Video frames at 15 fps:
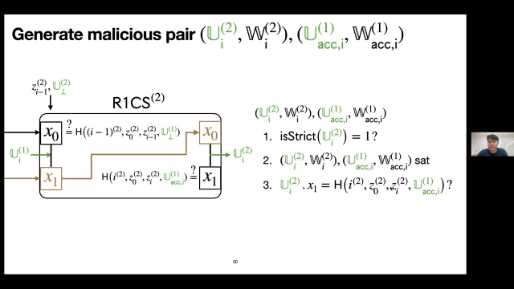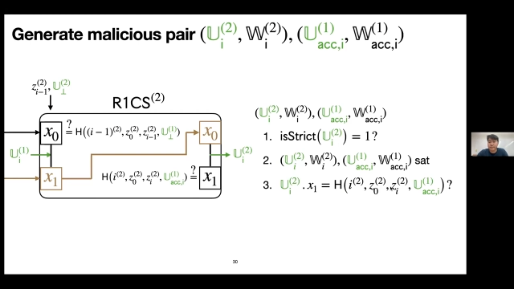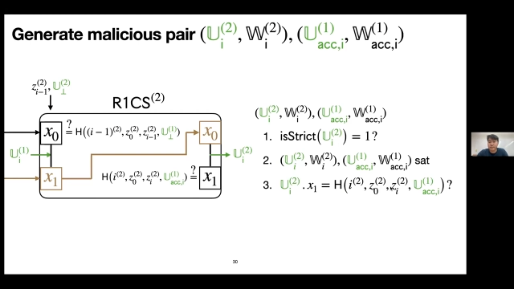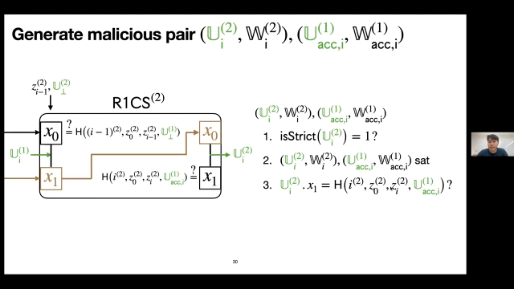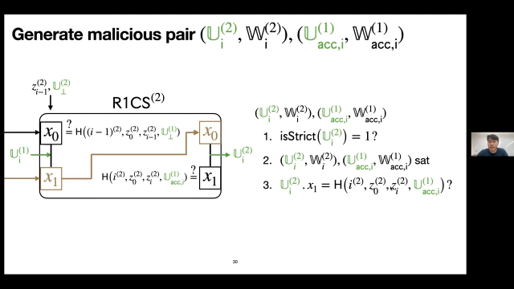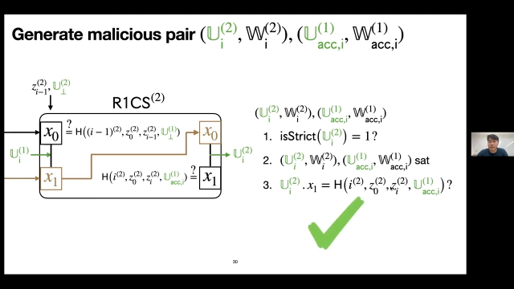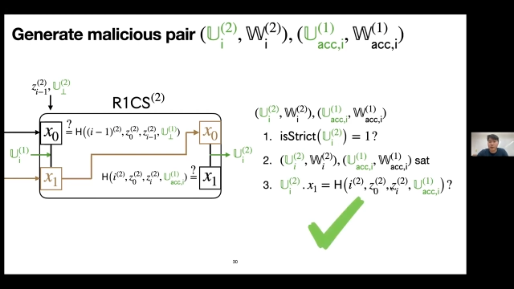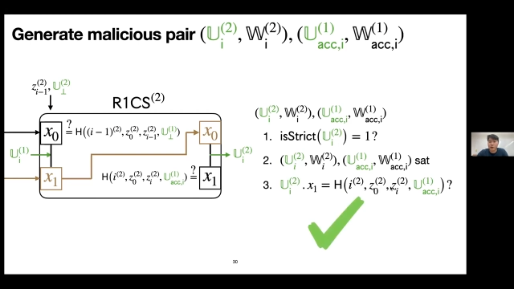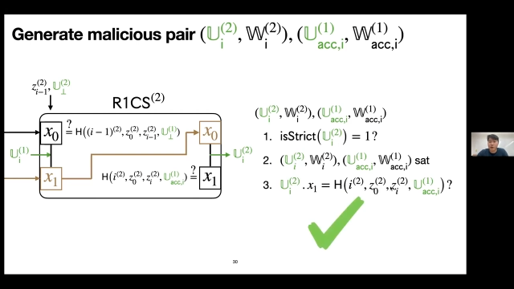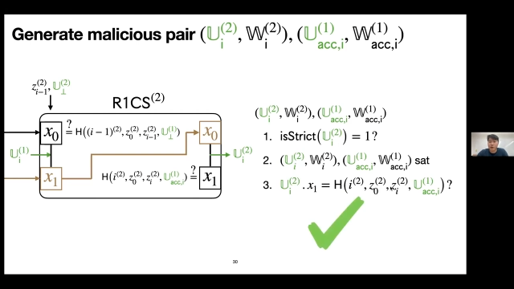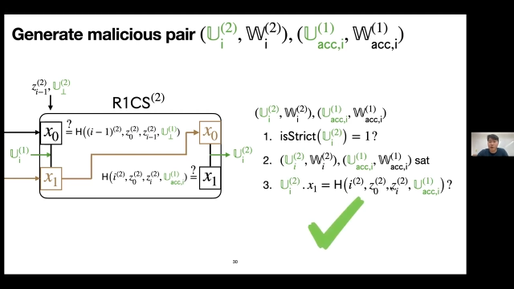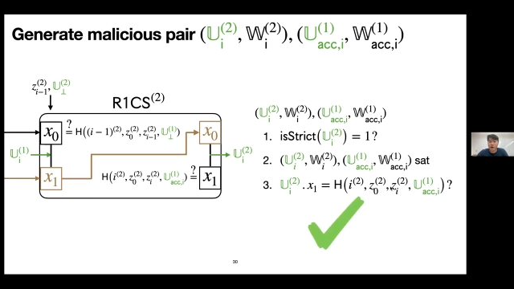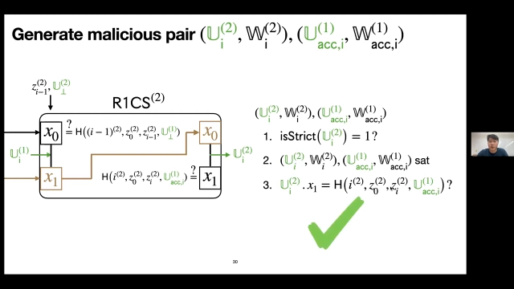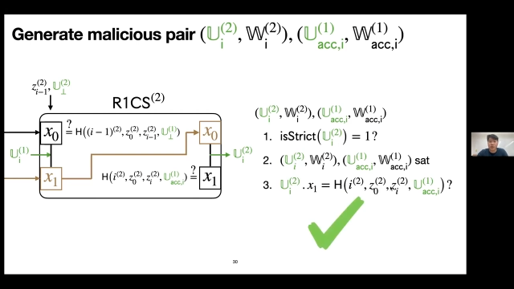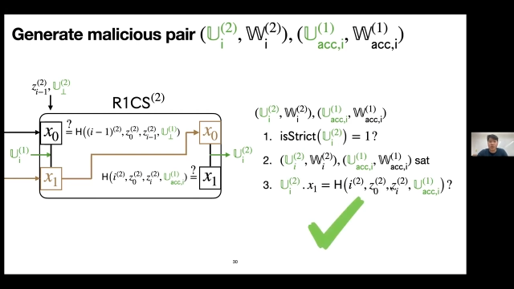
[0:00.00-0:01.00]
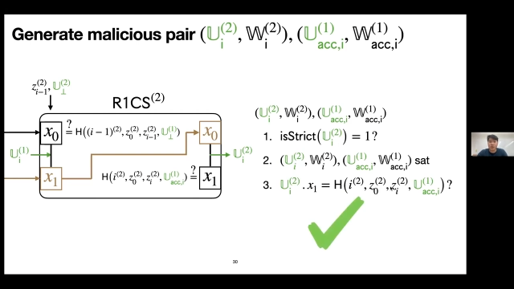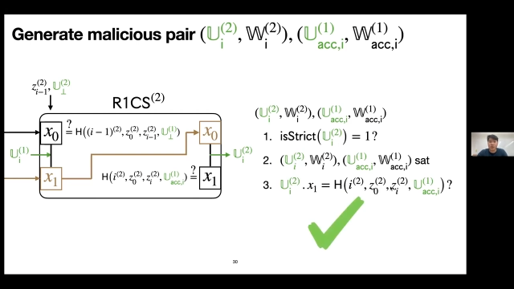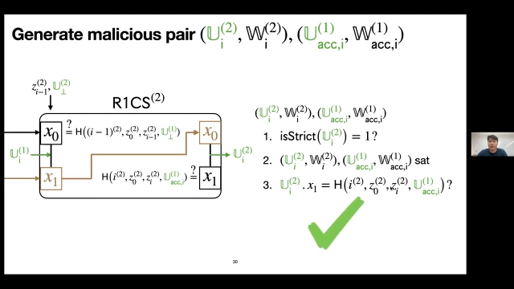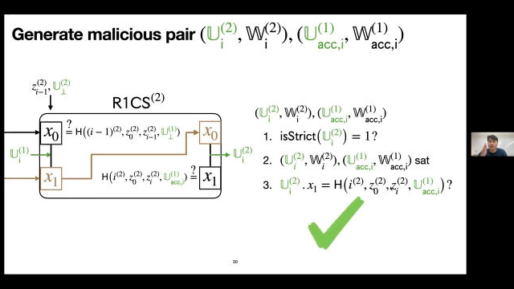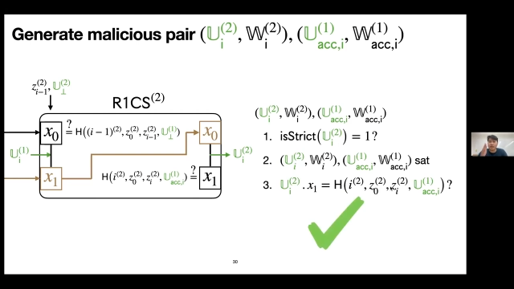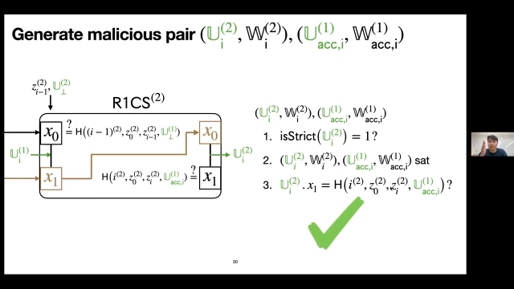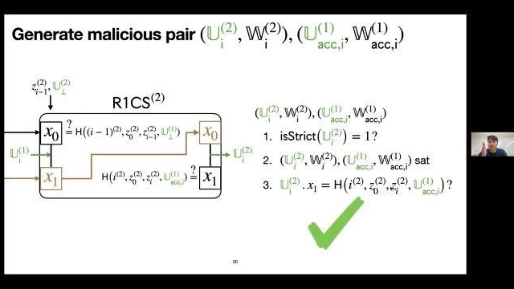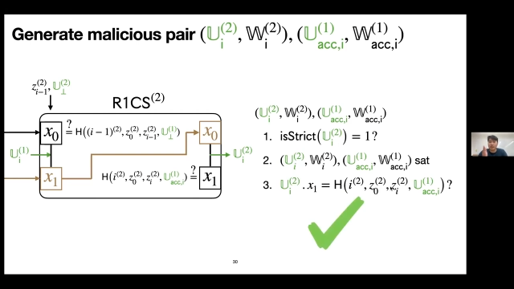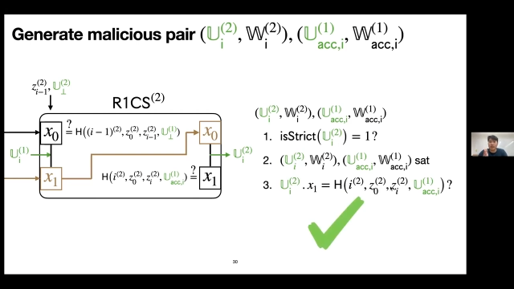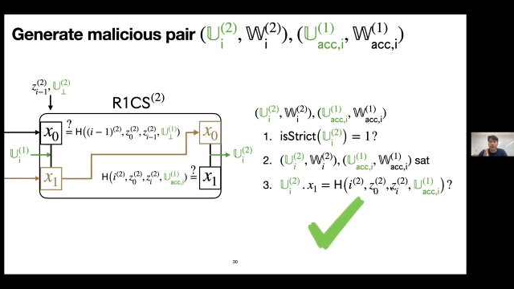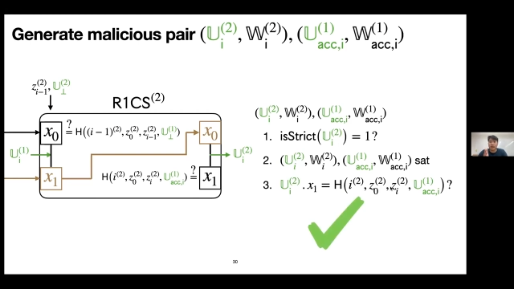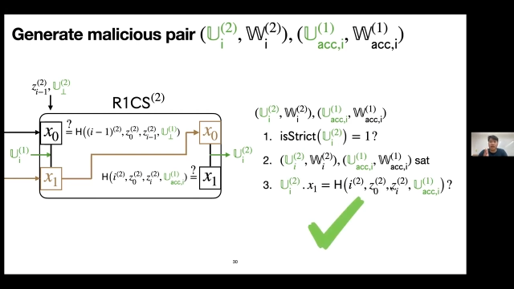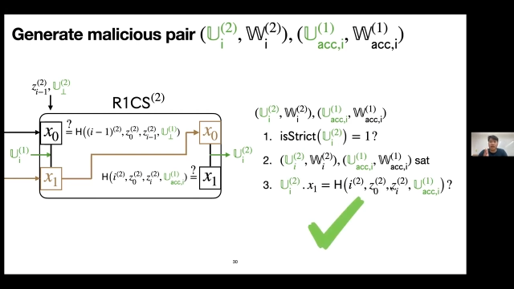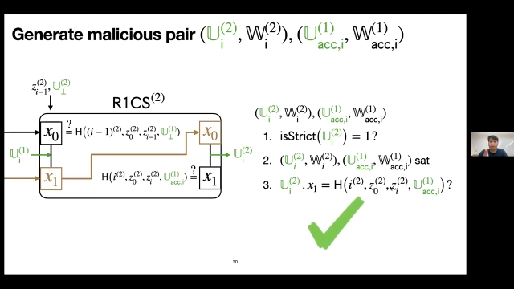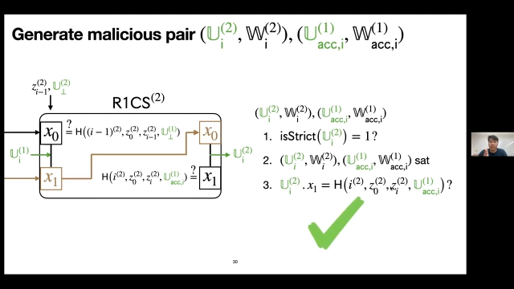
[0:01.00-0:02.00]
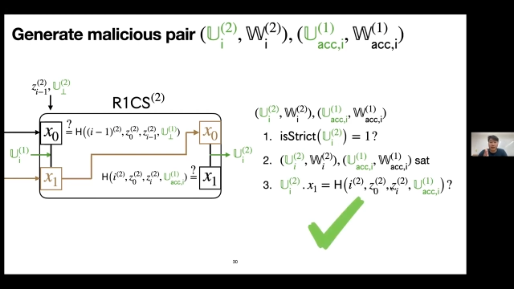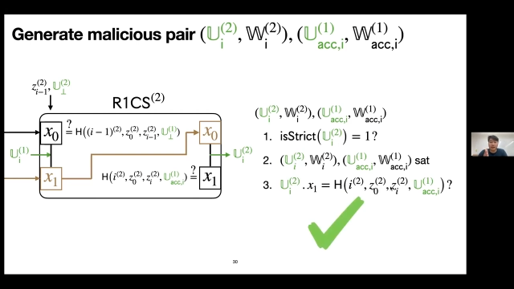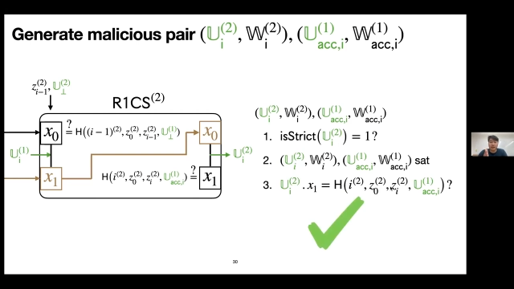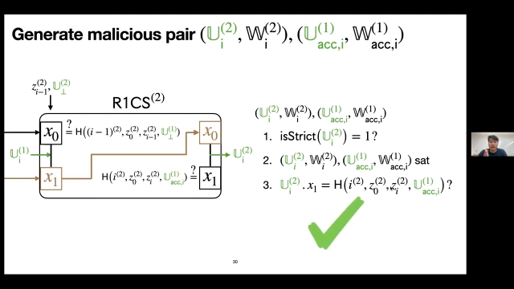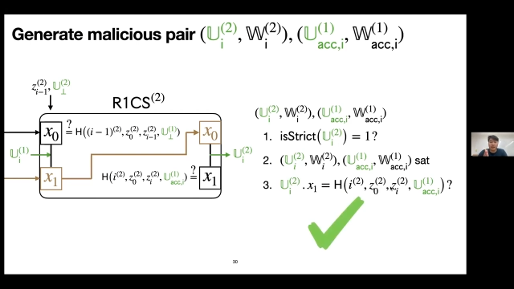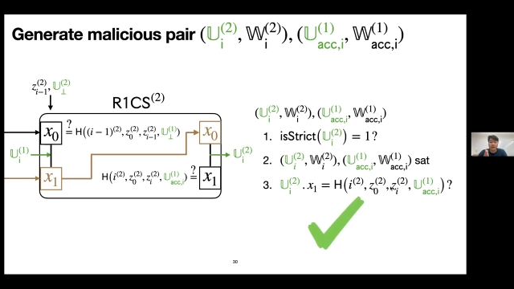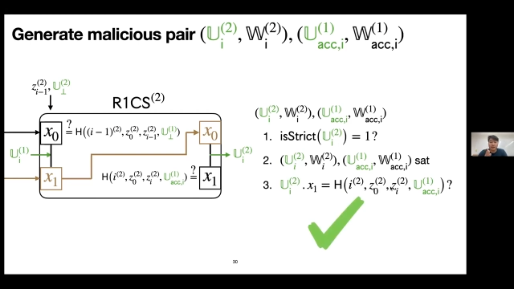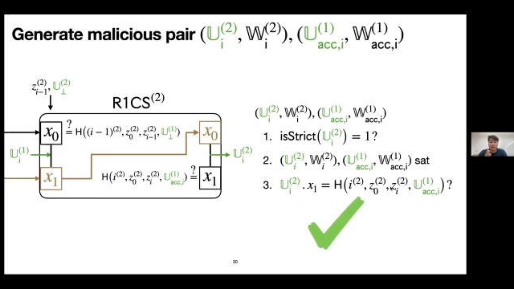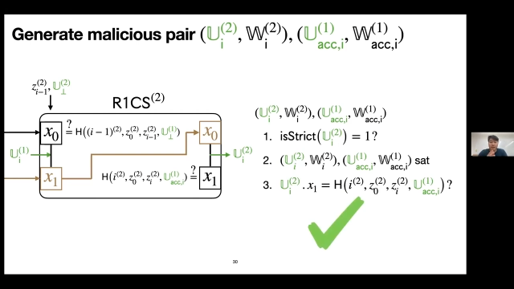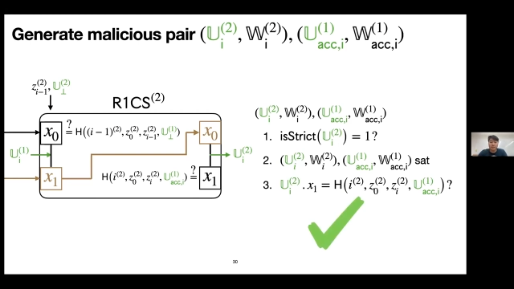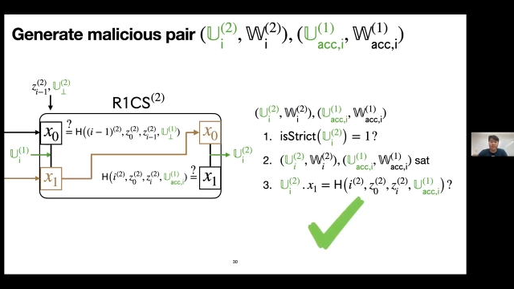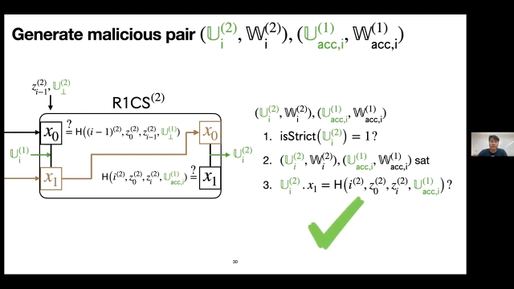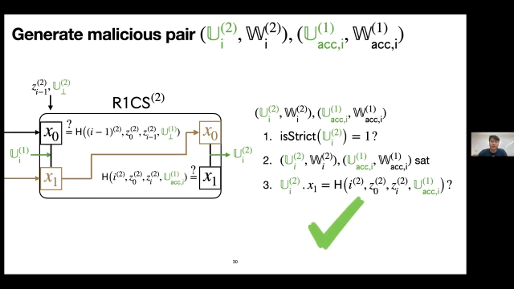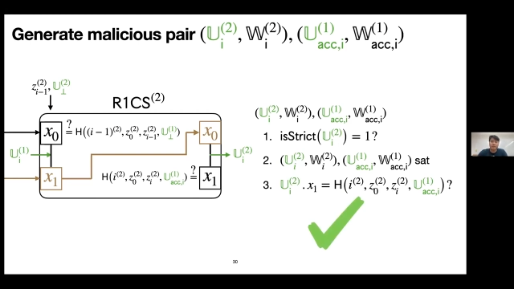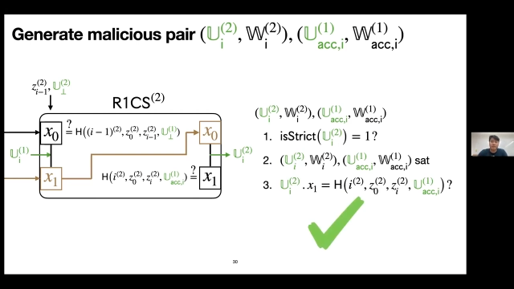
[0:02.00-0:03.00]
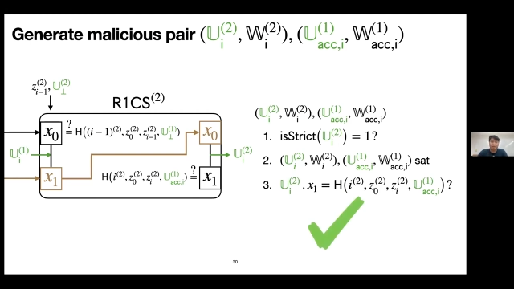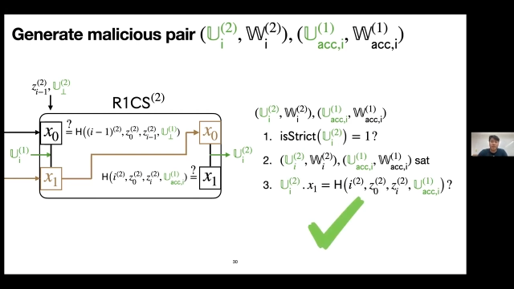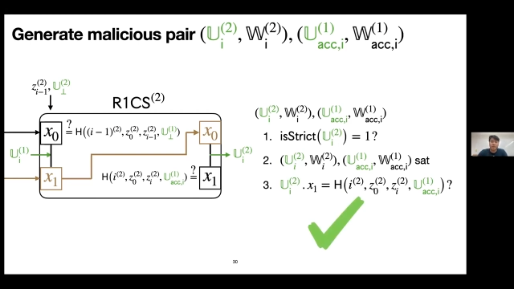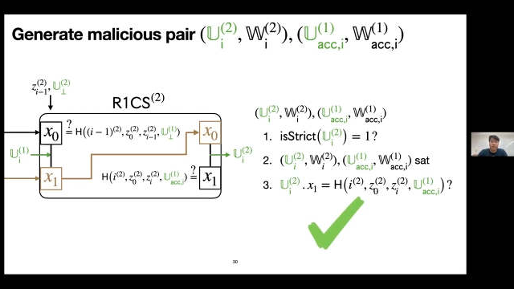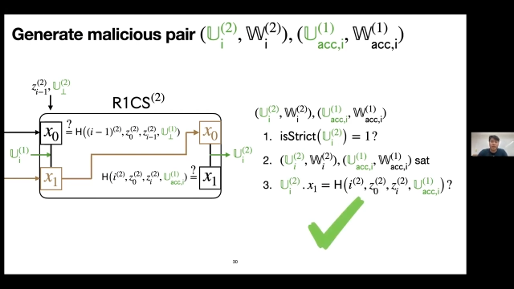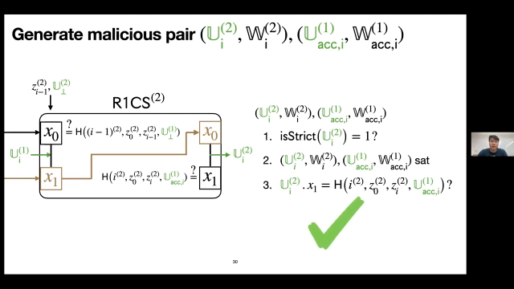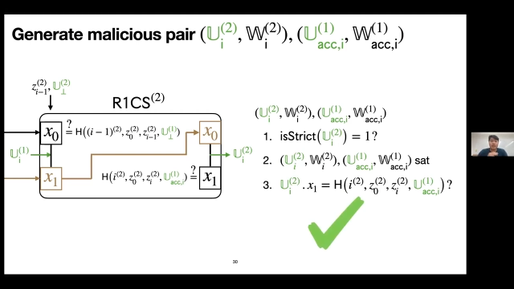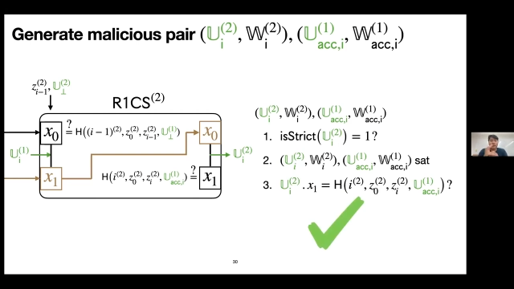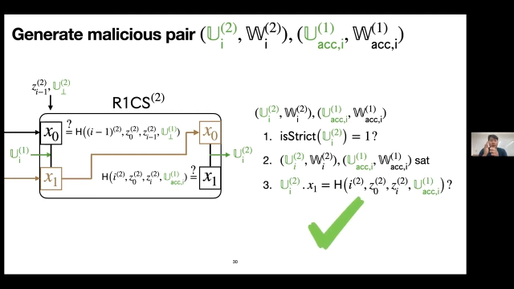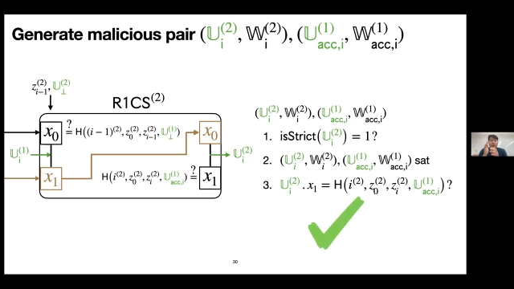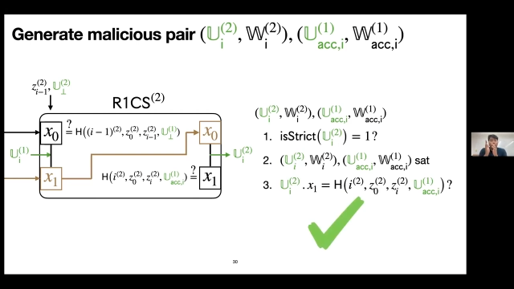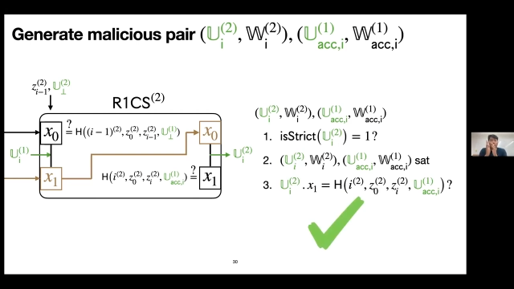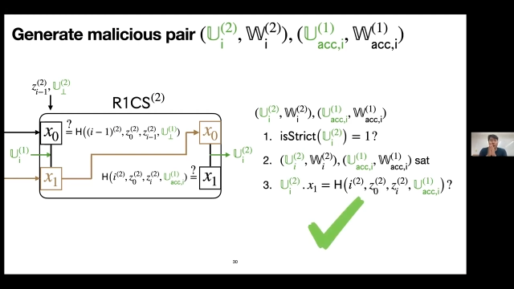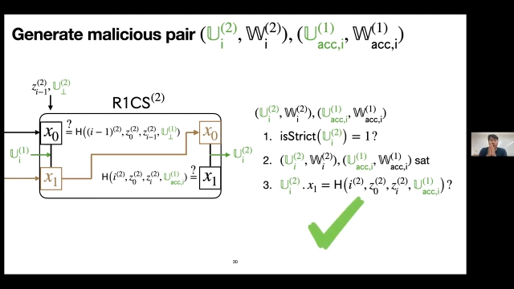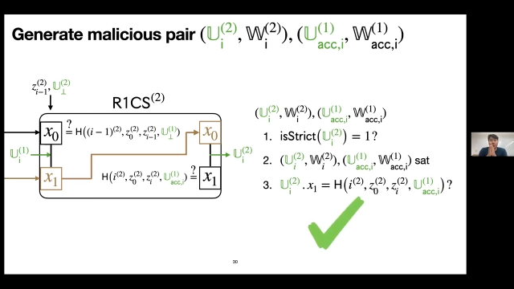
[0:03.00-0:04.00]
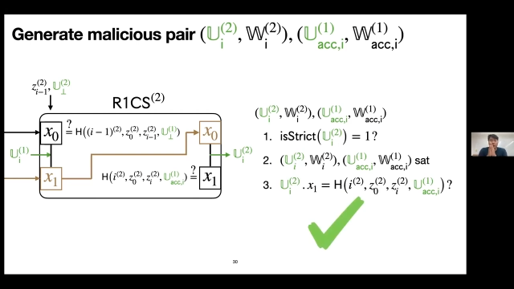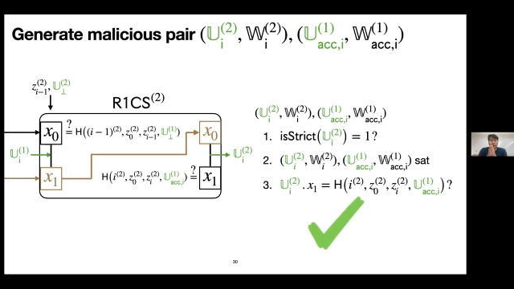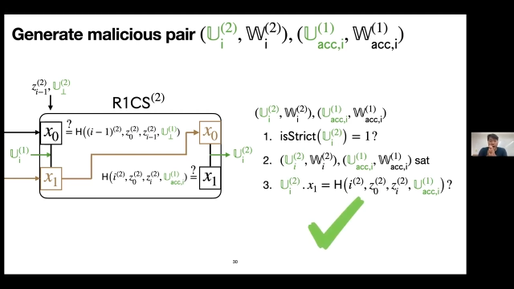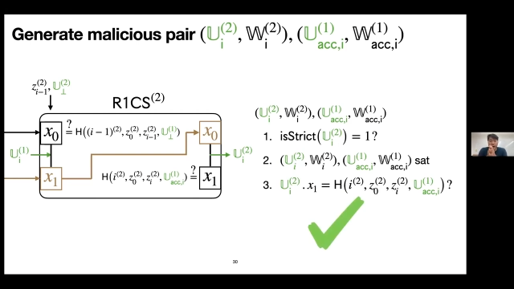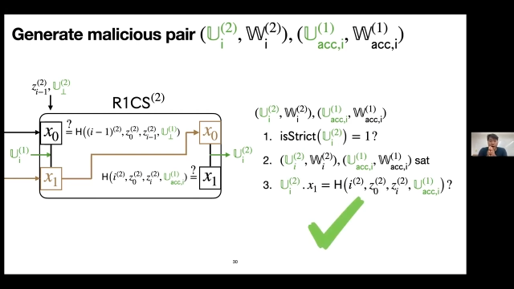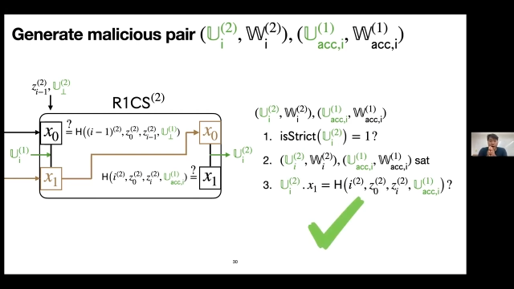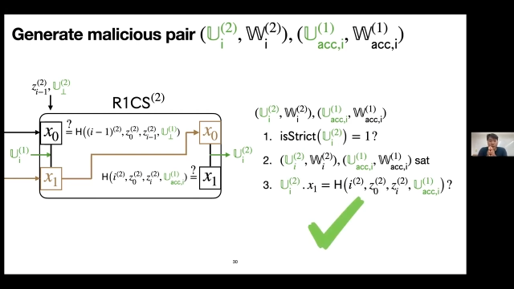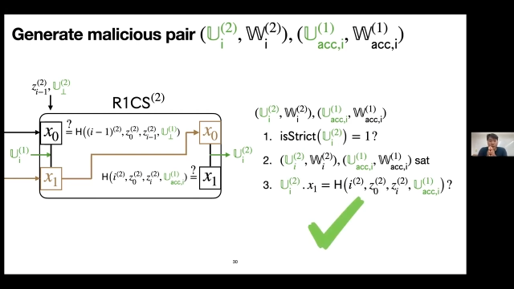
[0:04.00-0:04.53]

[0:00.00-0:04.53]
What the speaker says: [unreadable: no face in view]